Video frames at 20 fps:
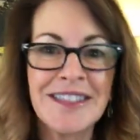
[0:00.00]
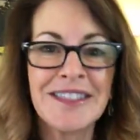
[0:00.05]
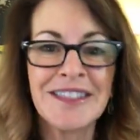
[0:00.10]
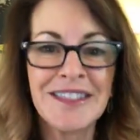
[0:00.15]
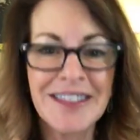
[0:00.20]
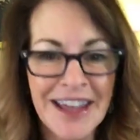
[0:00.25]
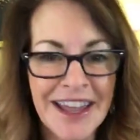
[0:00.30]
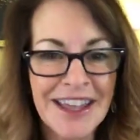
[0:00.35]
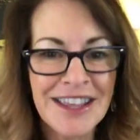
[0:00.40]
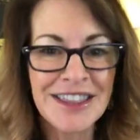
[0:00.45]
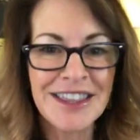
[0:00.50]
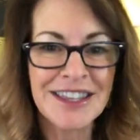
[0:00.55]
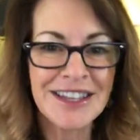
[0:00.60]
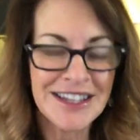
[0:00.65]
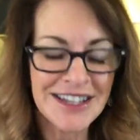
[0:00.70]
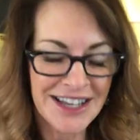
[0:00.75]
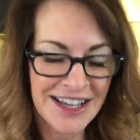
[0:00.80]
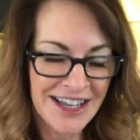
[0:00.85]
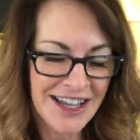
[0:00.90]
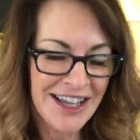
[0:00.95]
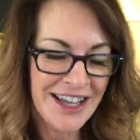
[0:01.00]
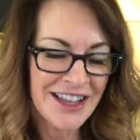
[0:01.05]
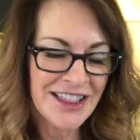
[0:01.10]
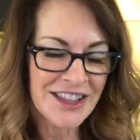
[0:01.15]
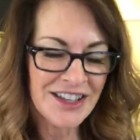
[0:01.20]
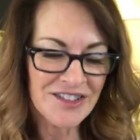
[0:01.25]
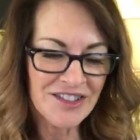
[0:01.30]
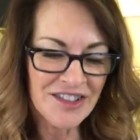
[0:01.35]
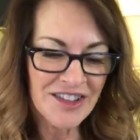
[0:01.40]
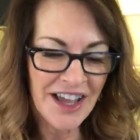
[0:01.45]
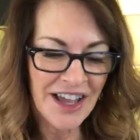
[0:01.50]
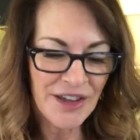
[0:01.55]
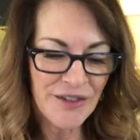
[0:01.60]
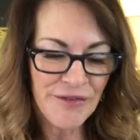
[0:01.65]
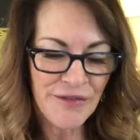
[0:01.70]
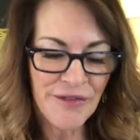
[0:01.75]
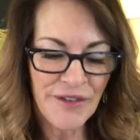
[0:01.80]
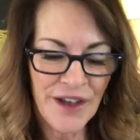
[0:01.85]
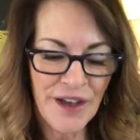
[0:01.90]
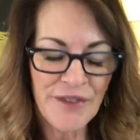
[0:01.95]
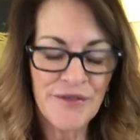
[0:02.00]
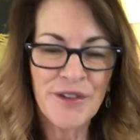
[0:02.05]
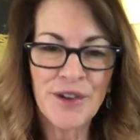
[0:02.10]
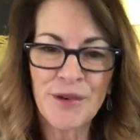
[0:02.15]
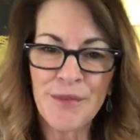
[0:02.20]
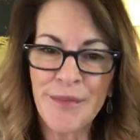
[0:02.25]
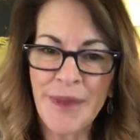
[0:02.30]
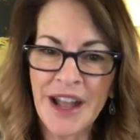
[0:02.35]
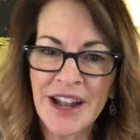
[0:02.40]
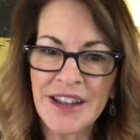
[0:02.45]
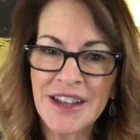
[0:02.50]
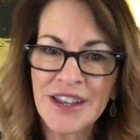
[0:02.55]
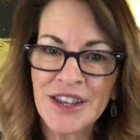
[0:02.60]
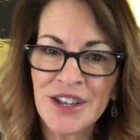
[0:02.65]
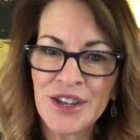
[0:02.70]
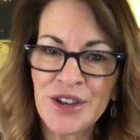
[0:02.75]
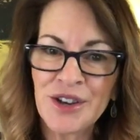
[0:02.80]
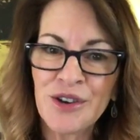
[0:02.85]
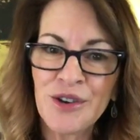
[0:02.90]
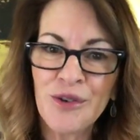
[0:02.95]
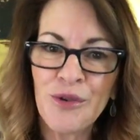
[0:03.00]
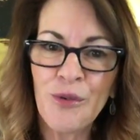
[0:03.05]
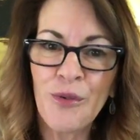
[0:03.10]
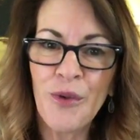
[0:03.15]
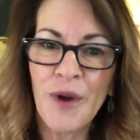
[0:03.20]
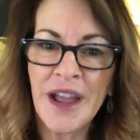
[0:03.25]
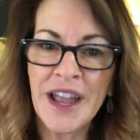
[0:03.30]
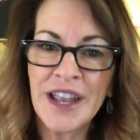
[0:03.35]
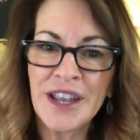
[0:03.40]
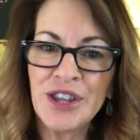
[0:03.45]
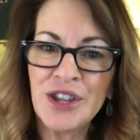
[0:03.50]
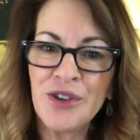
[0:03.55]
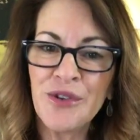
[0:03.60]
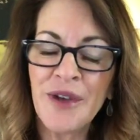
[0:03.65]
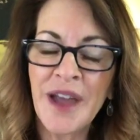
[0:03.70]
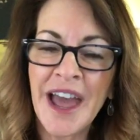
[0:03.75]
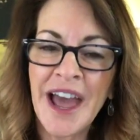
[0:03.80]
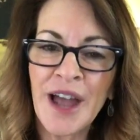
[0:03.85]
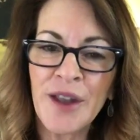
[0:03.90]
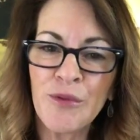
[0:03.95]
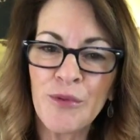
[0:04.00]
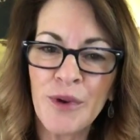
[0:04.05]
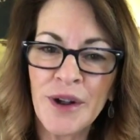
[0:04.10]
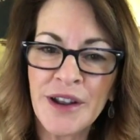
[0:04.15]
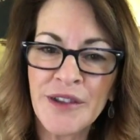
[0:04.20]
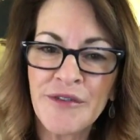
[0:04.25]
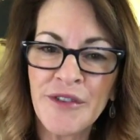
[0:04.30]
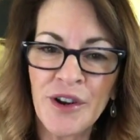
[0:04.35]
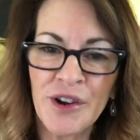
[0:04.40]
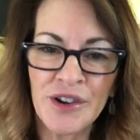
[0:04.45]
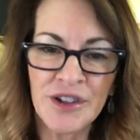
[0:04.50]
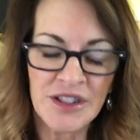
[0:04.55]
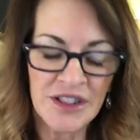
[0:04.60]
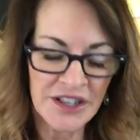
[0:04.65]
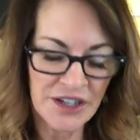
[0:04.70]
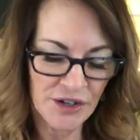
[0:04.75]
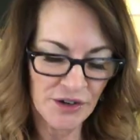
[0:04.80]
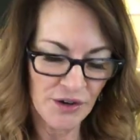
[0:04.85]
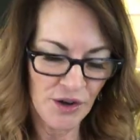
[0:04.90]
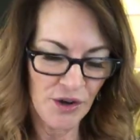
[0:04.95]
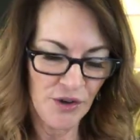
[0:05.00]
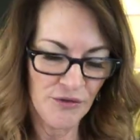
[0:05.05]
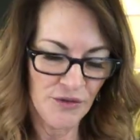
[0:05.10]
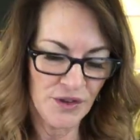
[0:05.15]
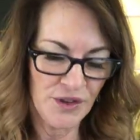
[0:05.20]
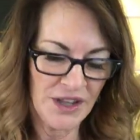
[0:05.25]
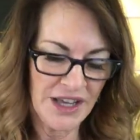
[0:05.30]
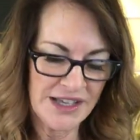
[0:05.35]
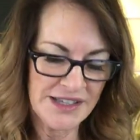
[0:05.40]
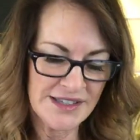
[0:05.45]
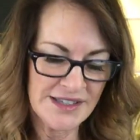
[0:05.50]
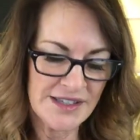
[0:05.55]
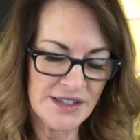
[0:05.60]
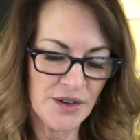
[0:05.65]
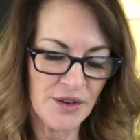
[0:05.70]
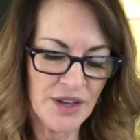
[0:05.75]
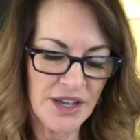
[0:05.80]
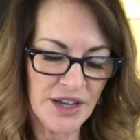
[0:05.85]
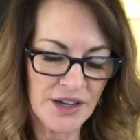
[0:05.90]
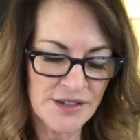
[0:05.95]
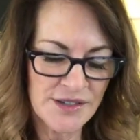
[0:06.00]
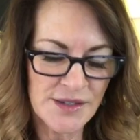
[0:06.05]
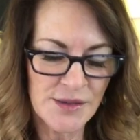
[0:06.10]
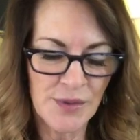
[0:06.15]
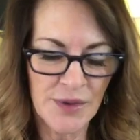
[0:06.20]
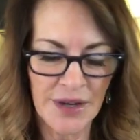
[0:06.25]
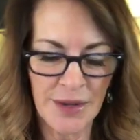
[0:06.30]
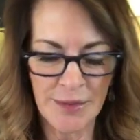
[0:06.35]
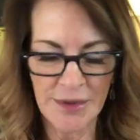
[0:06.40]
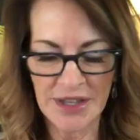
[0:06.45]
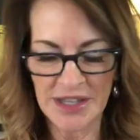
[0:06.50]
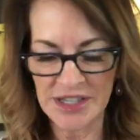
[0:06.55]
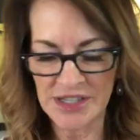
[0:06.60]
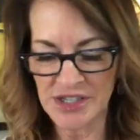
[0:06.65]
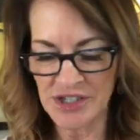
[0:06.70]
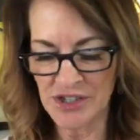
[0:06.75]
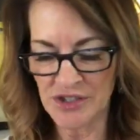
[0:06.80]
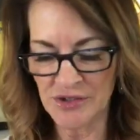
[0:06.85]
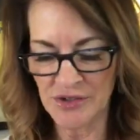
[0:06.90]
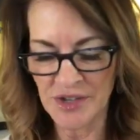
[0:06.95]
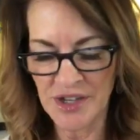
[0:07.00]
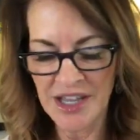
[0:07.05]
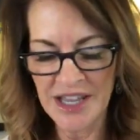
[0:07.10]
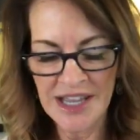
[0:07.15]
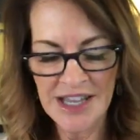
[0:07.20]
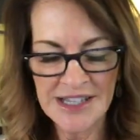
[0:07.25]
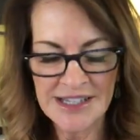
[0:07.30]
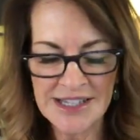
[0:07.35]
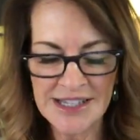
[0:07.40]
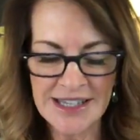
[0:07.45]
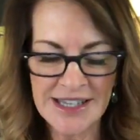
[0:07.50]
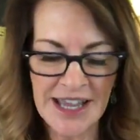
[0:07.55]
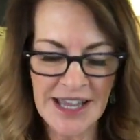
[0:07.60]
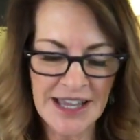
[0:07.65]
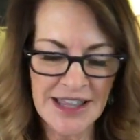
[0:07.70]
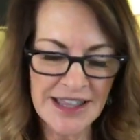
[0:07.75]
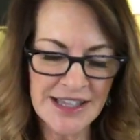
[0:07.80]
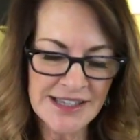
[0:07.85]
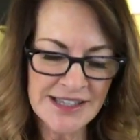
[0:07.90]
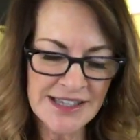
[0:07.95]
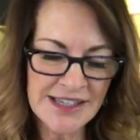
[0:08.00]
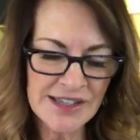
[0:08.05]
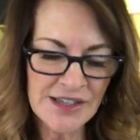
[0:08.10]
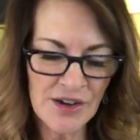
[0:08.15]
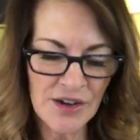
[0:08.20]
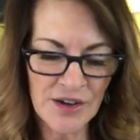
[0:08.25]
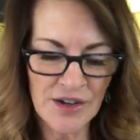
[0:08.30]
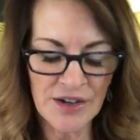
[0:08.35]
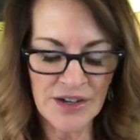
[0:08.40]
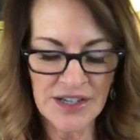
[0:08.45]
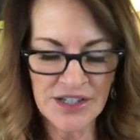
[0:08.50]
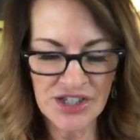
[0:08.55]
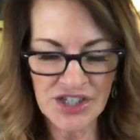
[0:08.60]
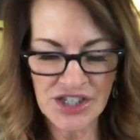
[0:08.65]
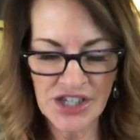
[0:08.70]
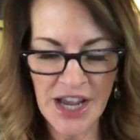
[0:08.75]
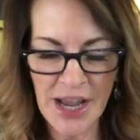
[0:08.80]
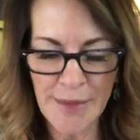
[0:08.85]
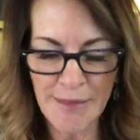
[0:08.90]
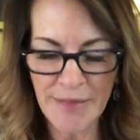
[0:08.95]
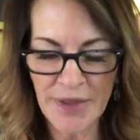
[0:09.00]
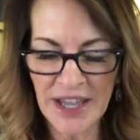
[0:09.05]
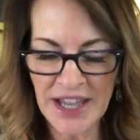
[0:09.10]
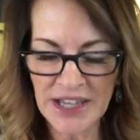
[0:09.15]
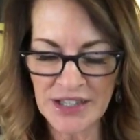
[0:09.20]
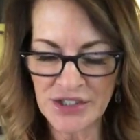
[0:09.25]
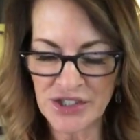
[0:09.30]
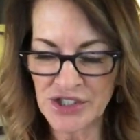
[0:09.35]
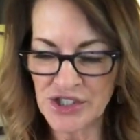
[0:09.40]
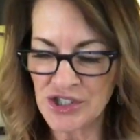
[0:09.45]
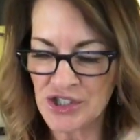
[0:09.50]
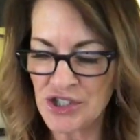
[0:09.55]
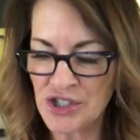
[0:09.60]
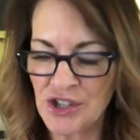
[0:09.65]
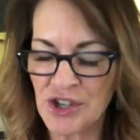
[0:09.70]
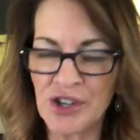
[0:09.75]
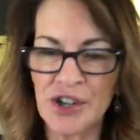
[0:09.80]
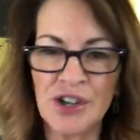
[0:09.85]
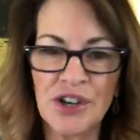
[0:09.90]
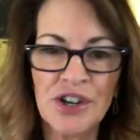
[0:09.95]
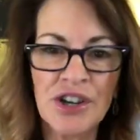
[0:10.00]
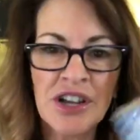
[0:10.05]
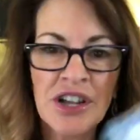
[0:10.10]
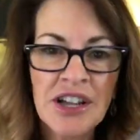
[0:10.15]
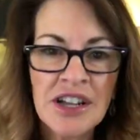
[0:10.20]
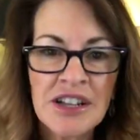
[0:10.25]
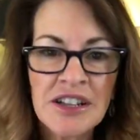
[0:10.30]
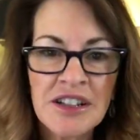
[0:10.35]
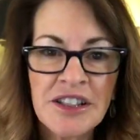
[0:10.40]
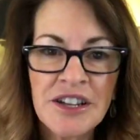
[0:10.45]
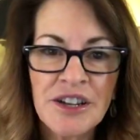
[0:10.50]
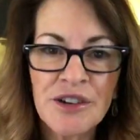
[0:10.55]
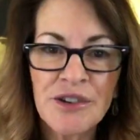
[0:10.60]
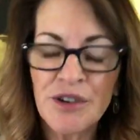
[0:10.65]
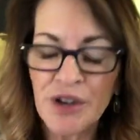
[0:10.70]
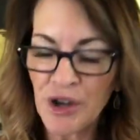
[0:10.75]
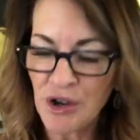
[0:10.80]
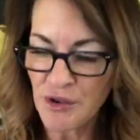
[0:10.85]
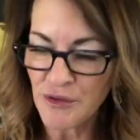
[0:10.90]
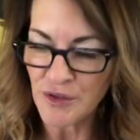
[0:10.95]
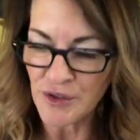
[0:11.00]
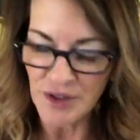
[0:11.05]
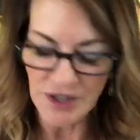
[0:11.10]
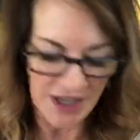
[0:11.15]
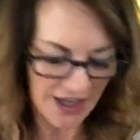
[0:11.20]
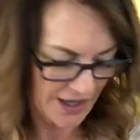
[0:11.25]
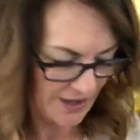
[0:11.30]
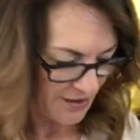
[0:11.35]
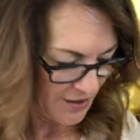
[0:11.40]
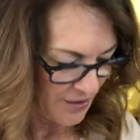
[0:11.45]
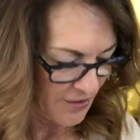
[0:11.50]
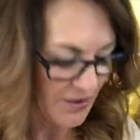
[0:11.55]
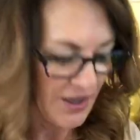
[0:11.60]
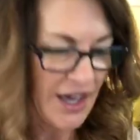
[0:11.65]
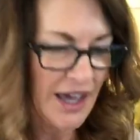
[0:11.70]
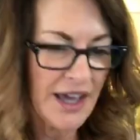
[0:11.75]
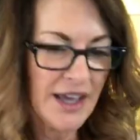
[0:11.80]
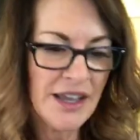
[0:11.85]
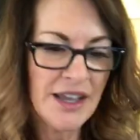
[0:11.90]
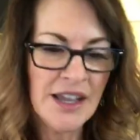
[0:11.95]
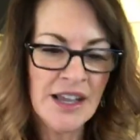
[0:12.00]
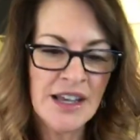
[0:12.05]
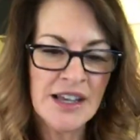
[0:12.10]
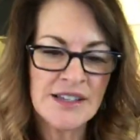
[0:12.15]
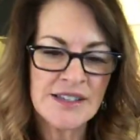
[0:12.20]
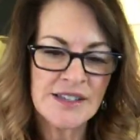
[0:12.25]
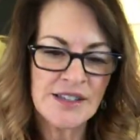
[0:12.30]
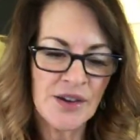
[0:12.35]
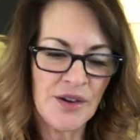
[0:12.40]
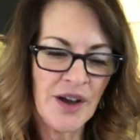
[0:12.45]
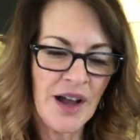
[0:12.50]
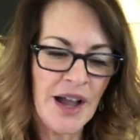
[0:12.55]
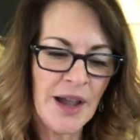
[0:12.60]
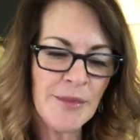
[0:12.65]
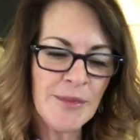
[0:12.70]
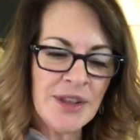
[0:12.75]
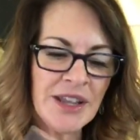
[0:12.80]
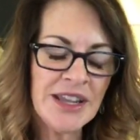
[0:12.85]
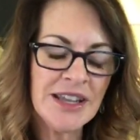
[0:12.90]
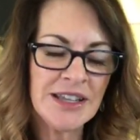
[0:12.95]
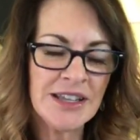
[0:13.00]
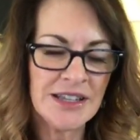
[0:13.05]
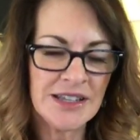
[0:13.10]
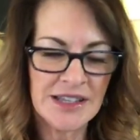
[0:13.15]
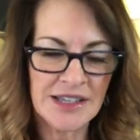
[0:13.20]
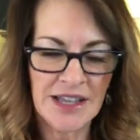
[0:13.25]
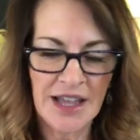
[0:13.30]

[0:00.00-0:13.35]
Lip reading: lengthen the life of your manicure when you add one of our clear overlays. So here's what I'm gonna do today. This is our champagne sugar clear overlay, okay? So I'm gonna